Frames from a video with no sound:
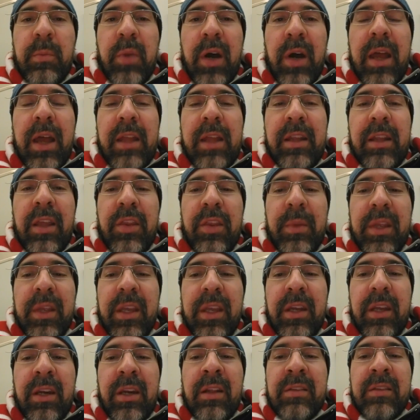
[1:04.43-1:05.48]
by Nathan
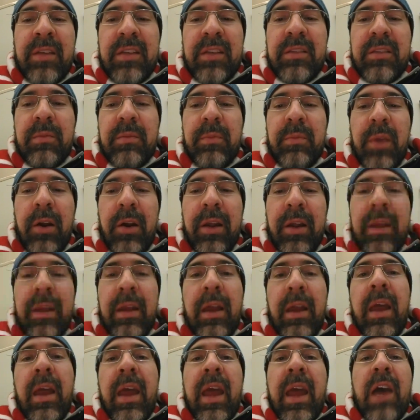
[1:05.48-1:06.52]
MacKinnon and Tyson Barrie.
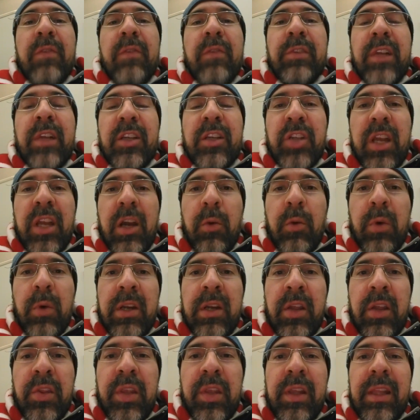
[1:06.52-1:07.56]
Avalanche take a
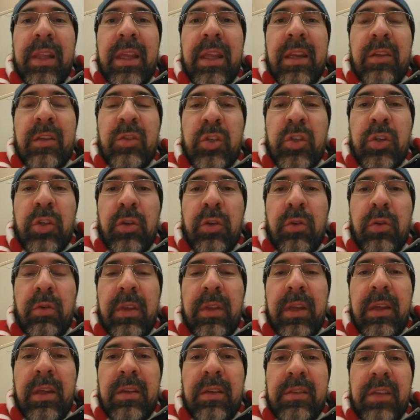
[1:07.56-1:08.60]
1-0 lead into
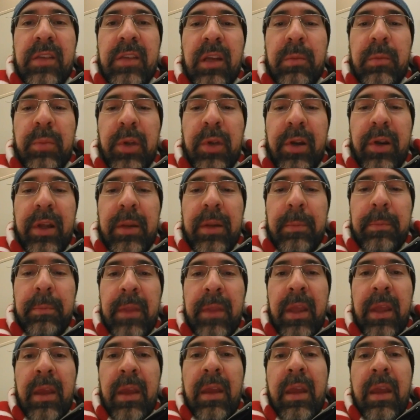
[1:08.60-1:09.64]
the second period.
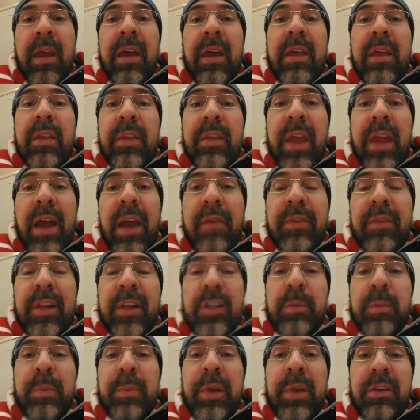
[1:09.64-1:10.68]
The
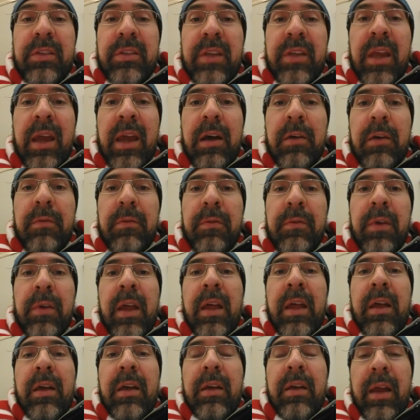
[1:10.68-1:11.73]
Avalanche appeared to have
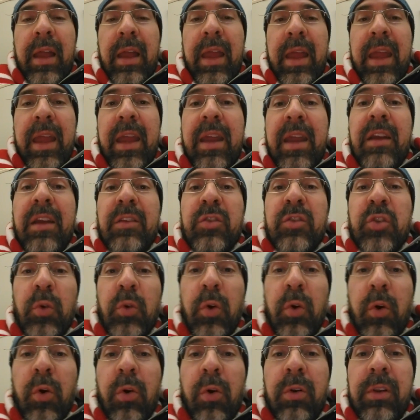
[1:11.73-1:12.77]
a
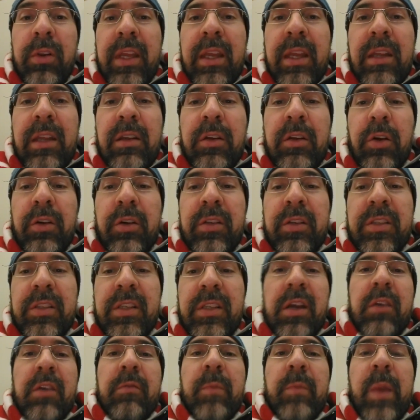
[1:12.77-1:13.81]
2-goal lead, courtesy
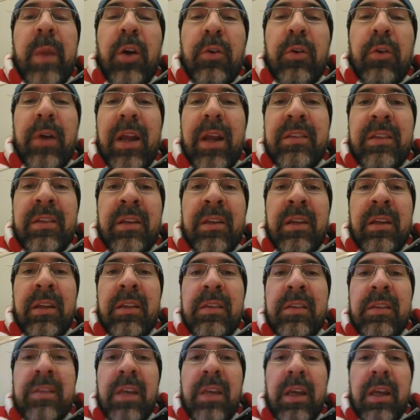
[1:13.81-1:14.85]
of Mikko Rantanen in
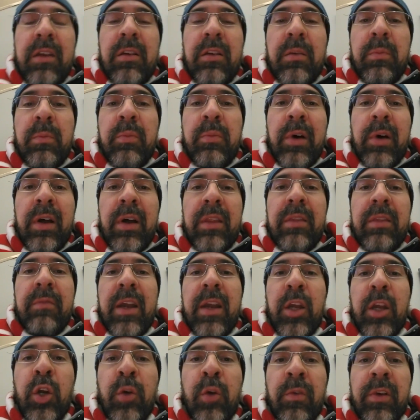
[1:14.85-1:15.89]
the second, but the
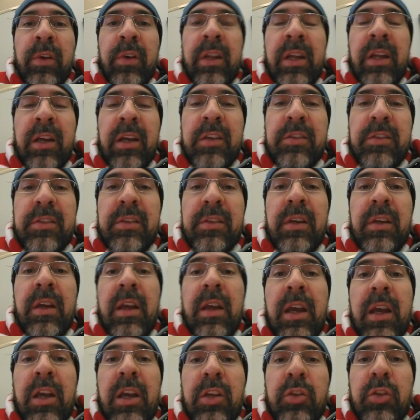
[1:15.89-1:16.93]
Vancouver Canucks
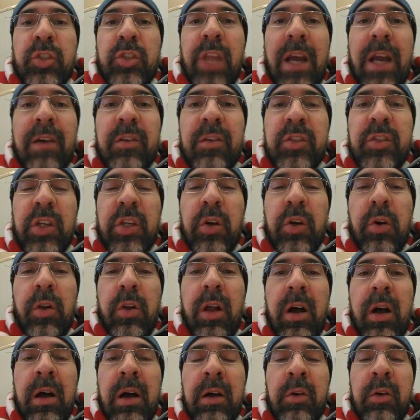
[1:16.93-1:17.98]
challenged the goal
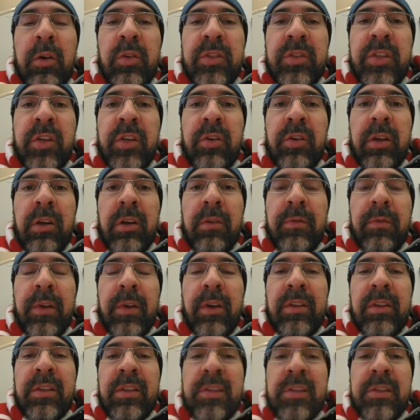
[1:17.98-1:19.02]
on goaltender
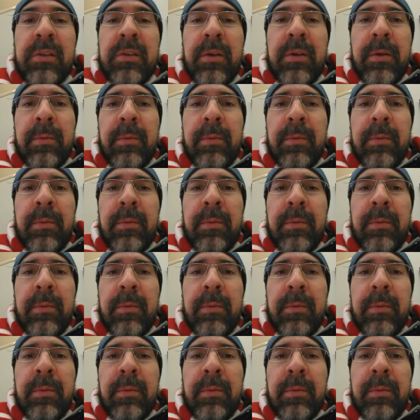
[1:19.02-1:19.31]
interference,